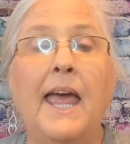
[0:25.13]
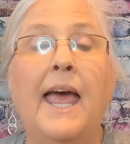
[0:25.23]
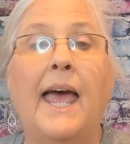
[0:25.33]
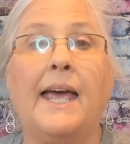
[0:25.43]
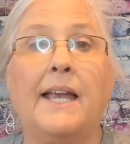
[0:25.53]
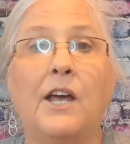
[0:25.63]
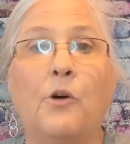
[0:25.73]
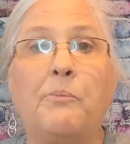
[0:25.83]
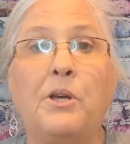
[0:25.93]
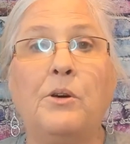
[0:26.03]
and
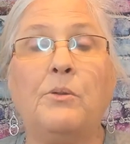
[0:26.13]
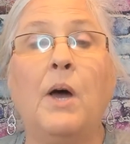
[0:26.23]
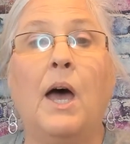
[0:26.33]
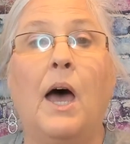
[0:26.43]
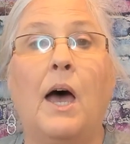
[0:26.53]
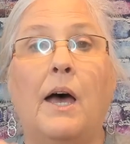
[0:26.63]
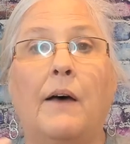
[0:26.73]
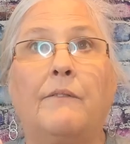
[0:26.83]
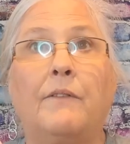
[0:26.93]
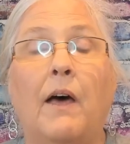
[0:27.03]
help you
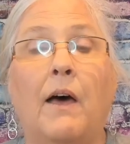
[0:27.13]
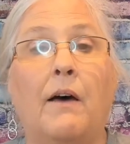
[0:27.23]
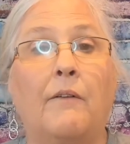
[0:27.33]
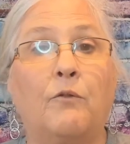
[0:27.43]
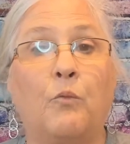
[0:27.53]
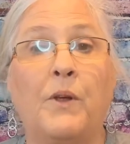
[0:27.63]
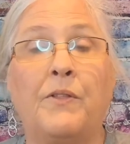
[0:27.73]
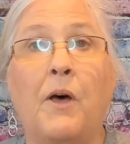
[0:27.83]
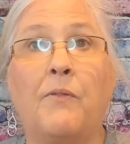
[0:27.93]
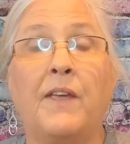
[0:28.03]
with
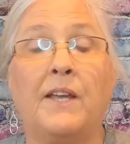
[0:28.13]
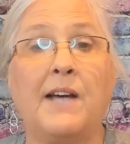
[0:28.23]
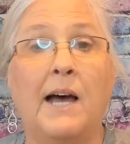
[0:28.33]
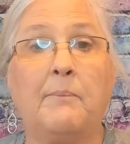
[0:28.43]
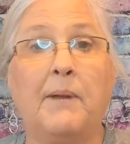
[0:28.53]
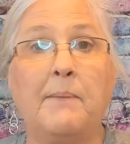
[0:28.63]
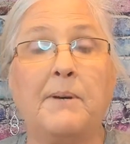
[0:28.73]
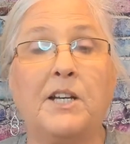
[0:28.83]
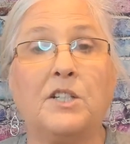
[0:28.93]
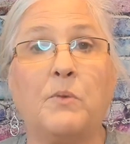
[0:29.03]
the timeline,
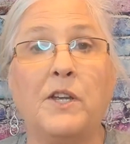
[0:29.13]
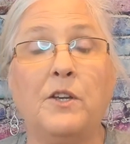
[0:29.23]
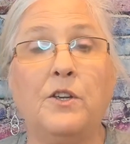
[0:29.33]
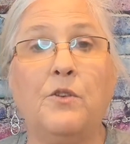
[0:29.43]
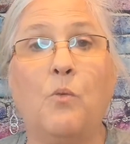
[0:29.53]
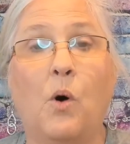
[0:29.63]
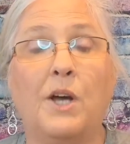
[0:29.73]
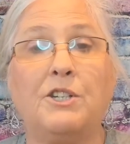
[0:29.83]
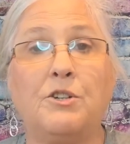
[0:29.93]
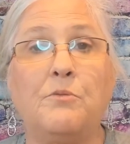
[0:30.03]
because you
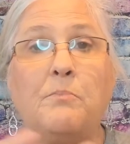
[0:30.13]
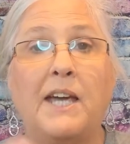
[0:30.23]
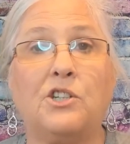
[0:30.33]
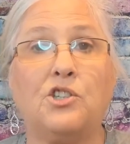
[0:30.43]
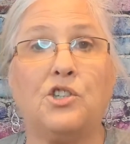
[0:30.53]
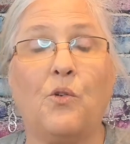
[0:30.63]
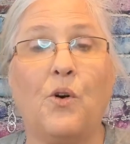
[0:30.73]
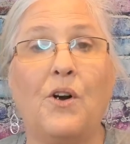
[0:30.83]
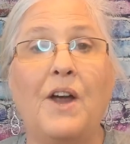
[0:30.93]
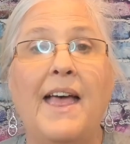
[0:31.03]
want to make
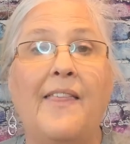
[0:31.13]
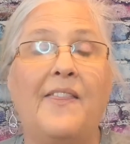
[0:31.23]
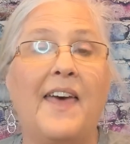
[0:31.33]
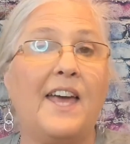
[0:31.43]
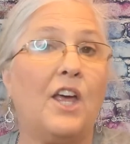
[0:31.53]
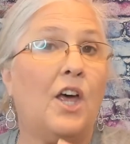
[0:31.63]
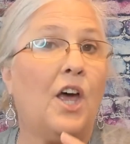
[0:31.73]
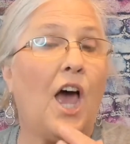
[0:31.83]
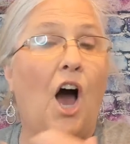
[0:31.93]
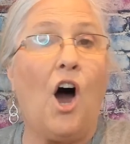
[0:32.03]
sure that
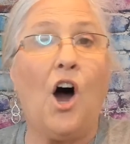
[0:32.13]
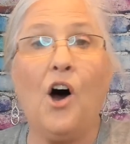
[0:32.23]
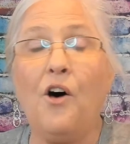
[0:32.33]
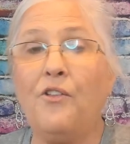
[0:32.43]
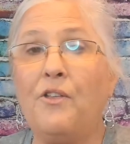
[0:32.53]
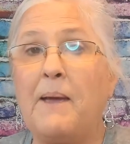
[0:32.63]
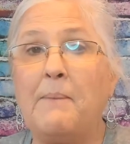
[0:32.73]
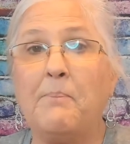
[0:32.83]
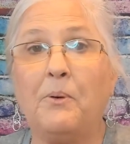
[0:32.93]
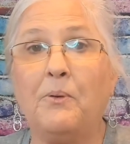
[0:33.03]
all the
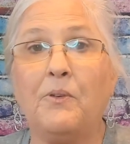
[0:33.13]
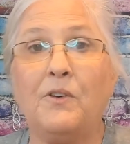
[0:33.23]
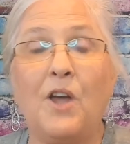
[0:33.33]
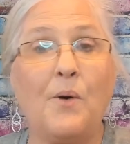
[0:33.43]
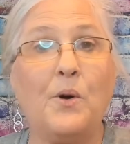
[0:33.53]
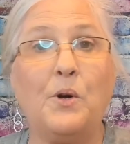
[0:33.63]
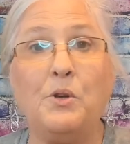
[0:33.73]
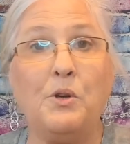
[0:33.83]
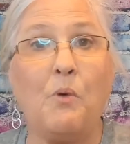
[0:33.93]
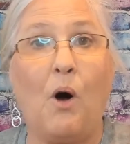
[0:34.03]
people know who
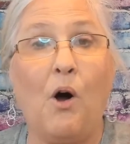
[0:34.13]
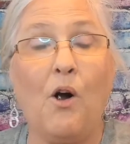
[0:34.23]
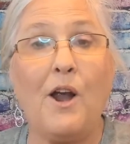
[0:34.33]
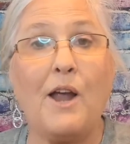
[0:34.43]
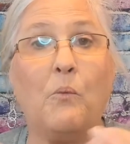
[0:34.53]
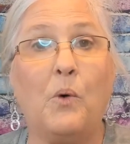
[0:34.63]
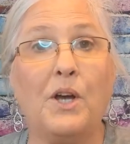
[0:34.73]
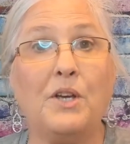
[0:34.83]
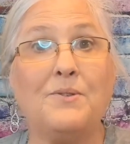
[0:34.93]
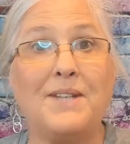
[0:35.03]
you are and what
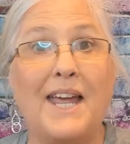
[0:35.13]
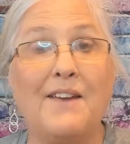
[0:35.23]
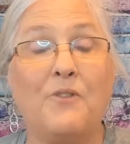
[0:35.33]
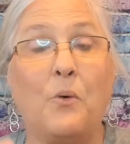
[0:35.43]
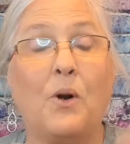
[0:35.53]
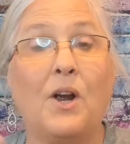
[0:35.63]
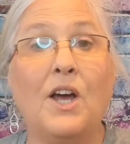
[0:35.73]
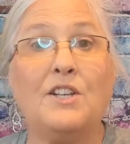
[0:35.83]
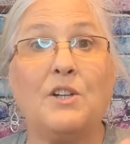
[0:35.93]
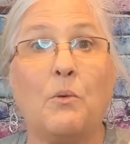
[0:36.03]
you stand for.
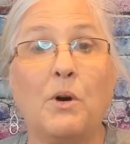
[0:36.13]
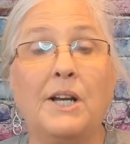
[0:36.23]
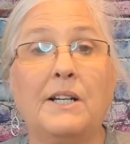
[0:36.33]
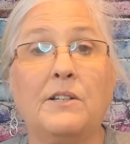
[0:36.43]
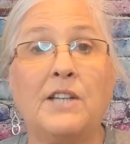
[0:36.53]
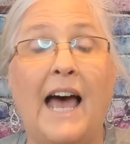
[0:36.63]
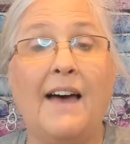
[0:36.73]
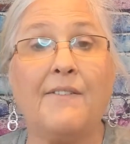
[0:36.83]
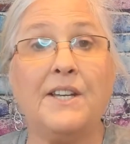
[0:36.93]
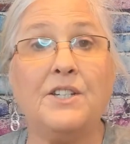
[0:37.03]
So we're going to
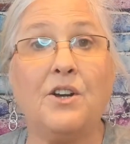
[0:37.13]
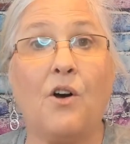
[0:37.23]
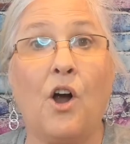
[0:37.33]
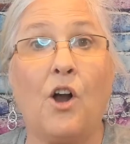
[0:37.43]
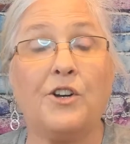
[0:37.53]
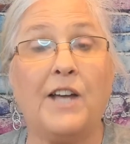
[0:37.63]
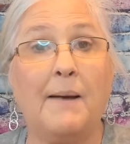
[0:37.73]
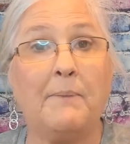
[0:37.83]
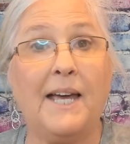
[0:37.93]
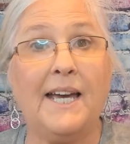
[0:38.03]
dive into our
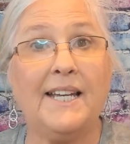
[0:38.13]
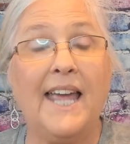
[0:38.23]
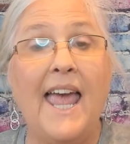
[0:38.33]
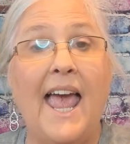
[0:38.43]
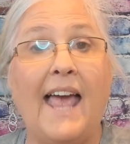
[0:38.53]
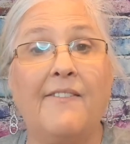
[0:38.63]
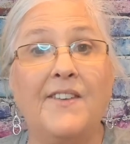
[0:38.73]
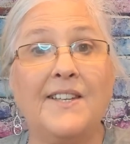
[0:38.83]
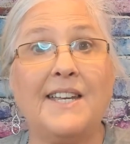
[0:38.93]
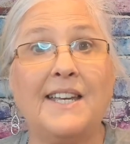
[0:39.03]
timeline, and
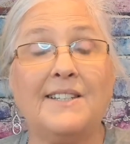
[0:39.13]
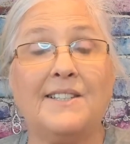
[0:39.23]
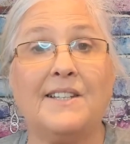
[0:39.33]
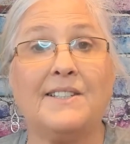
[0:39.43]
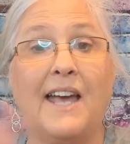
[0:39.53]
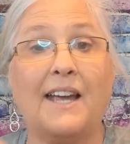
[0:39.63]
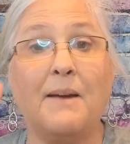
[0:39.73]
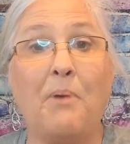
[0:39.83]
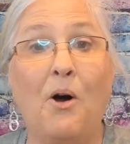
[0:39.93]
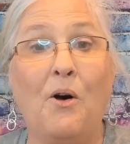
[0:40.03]
this is the second
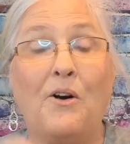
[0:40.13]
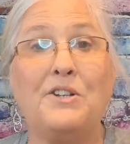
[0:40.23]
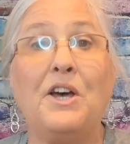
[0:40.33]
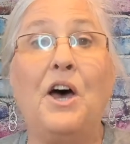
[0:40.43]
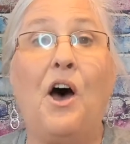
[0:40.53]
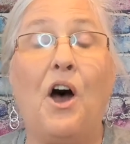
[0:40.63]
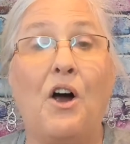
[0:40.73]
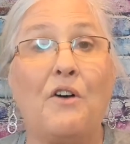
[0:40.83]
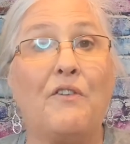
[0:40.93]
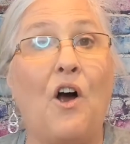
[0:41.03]
part
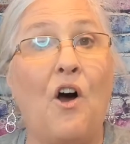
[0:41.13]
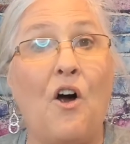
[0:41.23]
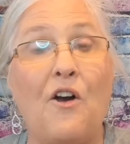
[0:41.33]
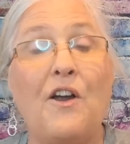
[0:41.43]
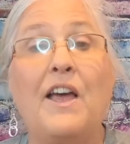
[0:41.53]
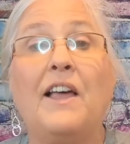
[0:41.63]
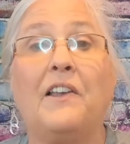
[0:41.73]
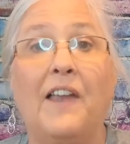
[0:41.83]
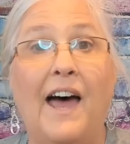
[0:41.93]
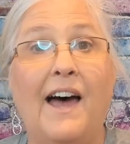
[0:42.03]
of our
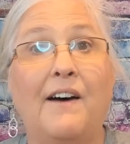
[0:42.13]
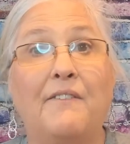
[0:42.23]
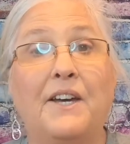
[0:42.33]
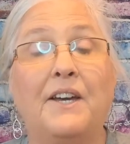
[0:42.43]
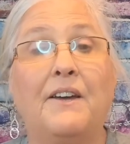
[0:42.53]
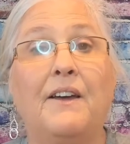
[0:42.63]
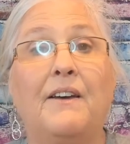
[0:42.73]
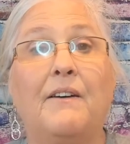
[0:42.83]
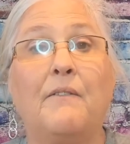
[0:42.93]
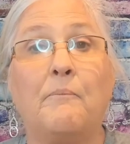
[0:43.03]
live
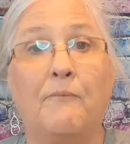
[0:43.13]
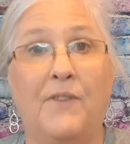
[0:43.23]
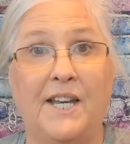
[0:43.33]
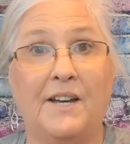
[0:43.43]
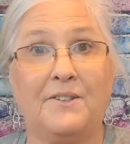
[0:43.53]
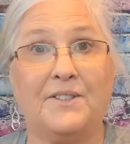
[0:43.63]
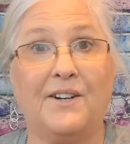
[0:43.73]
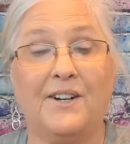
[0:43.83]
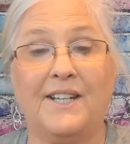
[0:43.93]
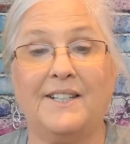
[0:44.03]
video
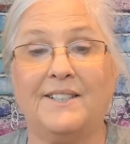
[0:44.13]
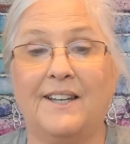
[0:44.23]
series.